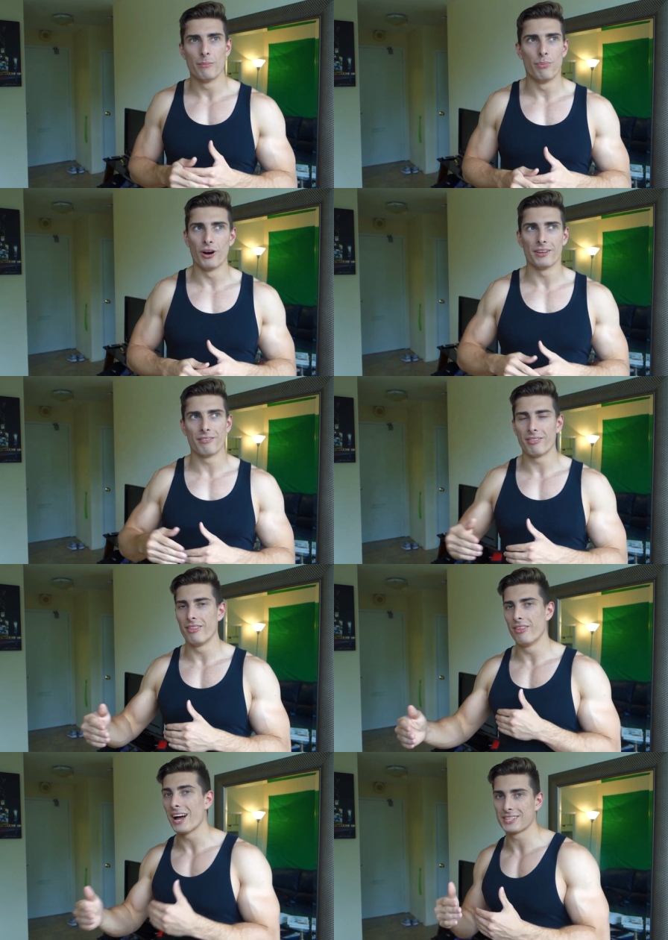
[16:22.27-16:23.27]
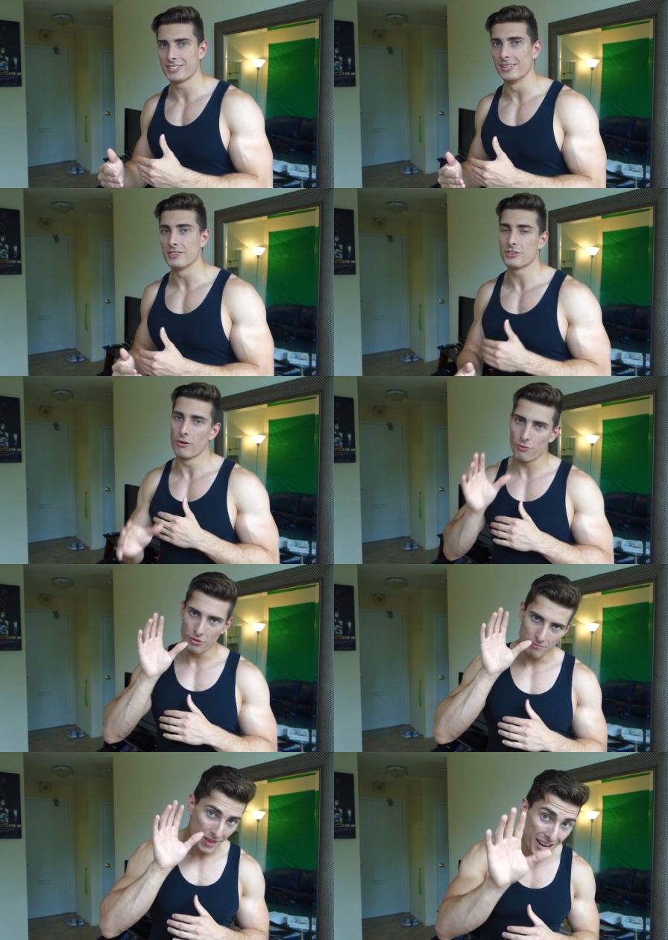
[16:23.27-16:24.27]
but that's it. So for
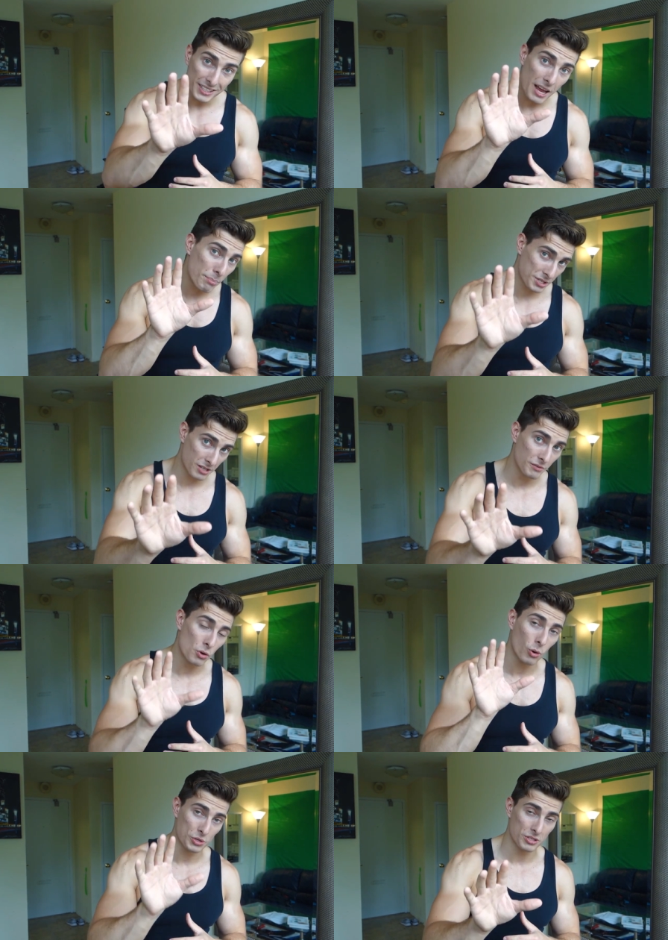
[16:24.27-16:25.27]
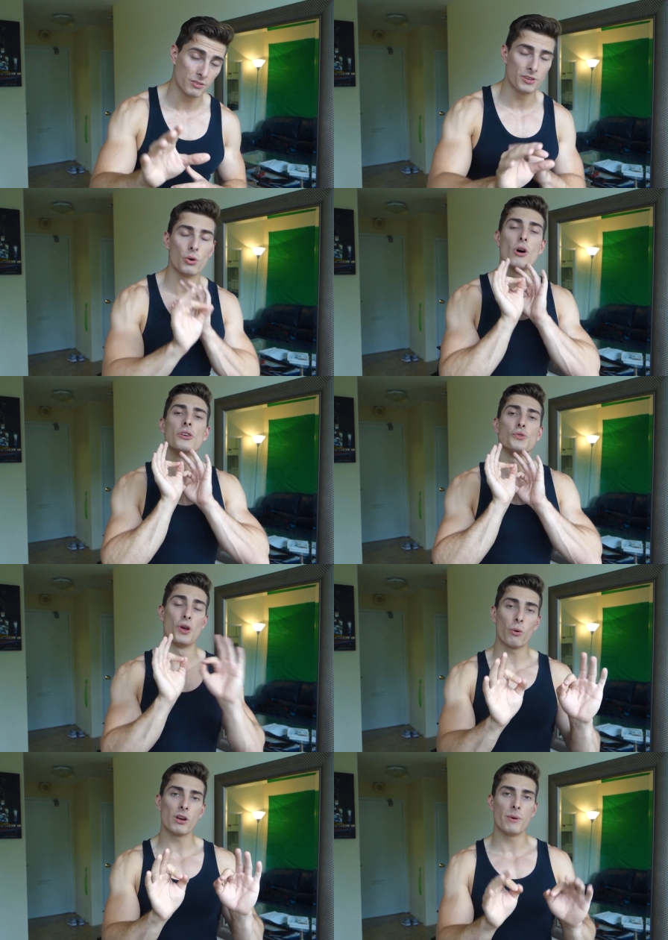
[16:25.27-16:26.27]
the 99% of you who are watching this video, do
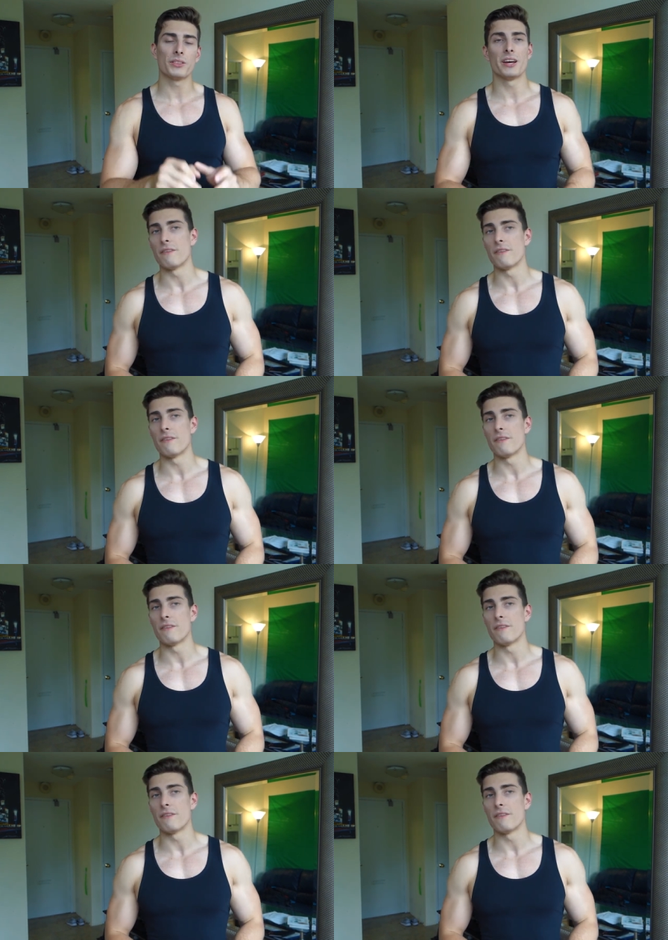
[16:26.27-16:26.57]
not worry about that.